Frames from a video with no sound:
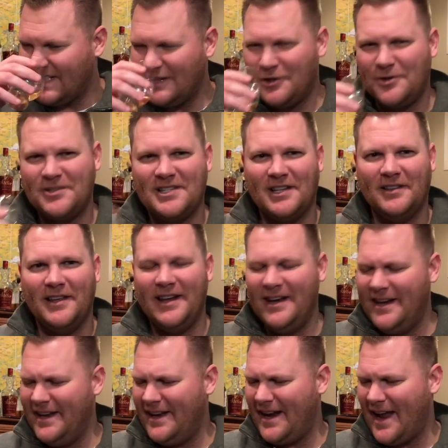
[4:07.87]
A little
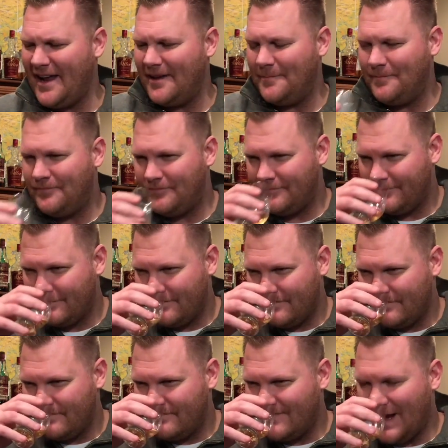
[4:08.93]
salinity, and
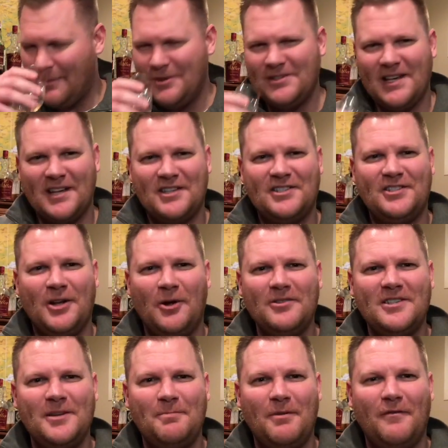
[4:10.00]
almost like
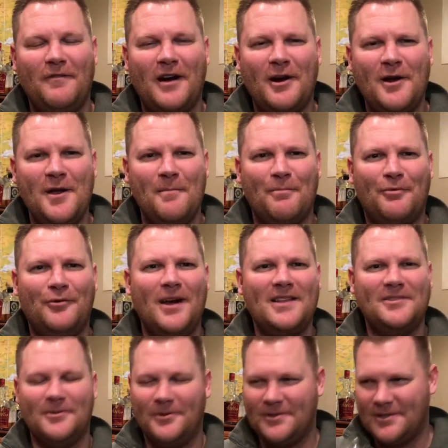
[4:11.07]
salted Bavarian
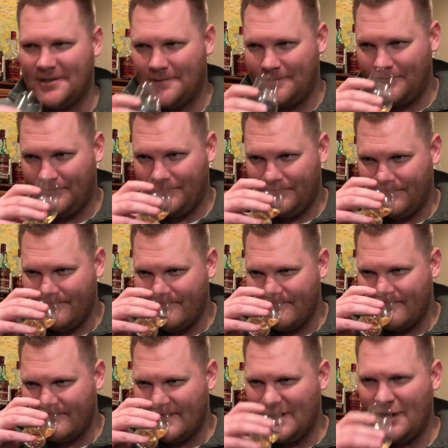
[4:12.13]
pretzels.
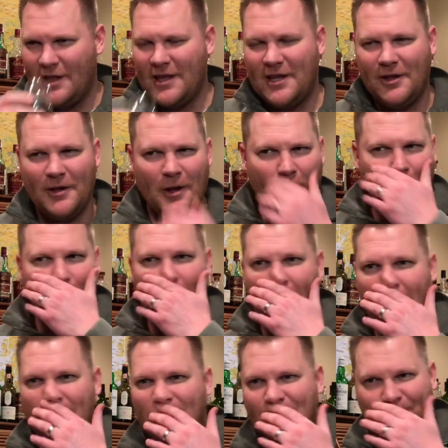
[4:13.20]
You know, like you go to
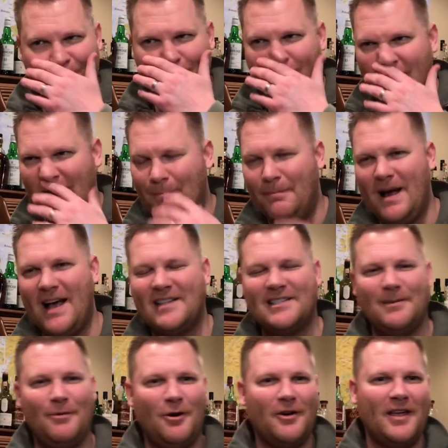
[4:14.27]
a
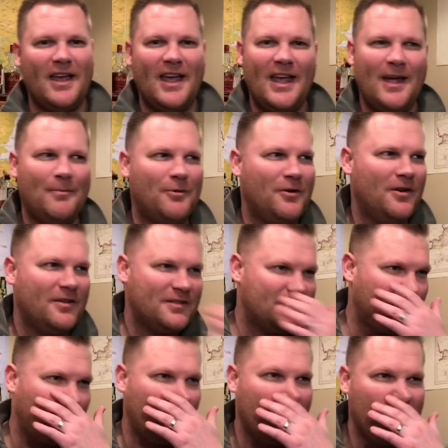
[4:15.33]
basketball game or a
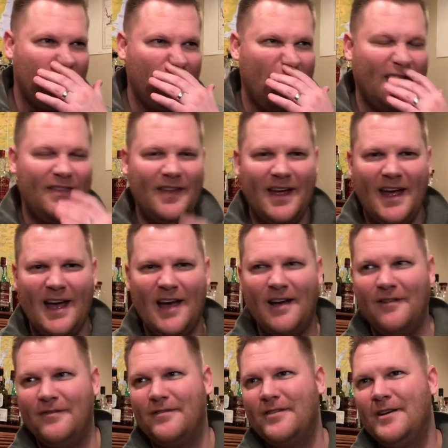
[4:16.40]
sporting event and they
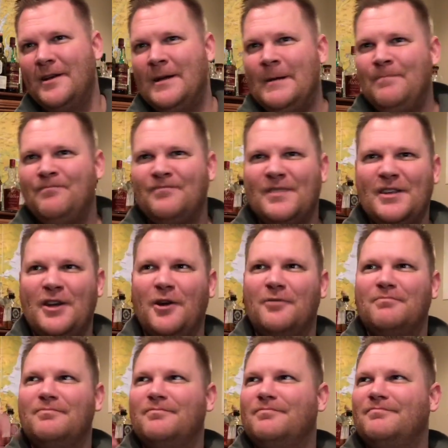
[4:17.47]
have, you
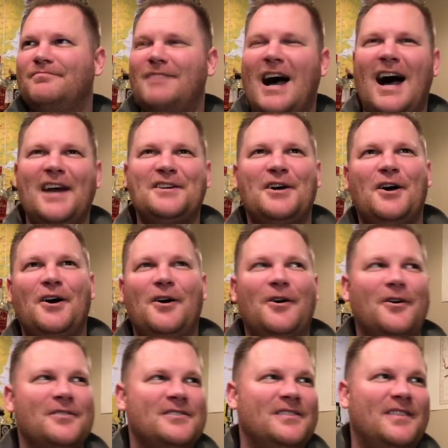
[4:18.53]
know, hot
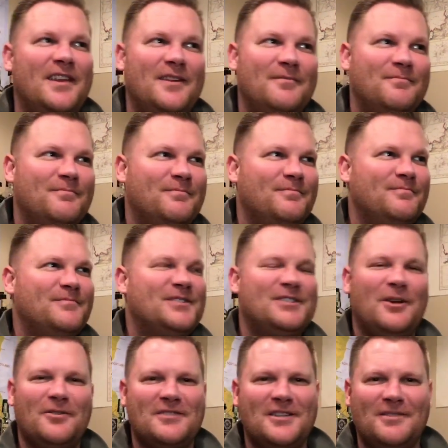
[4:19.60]
dogs and then
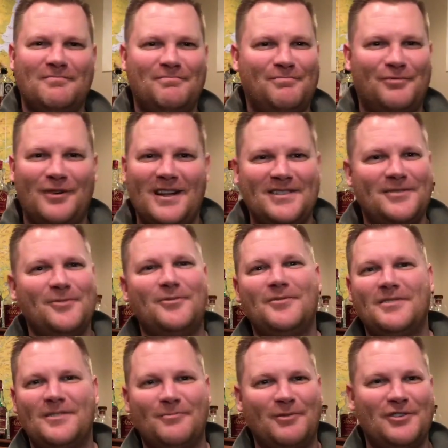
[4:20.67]
salted
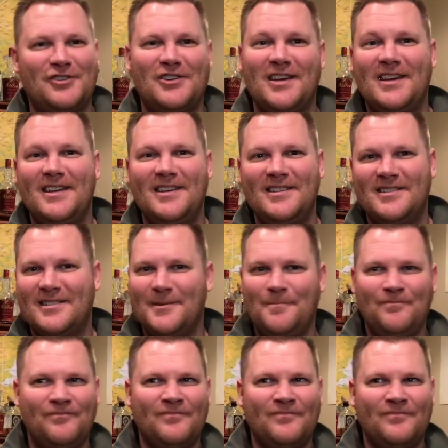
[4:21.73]
pretzels with cheese.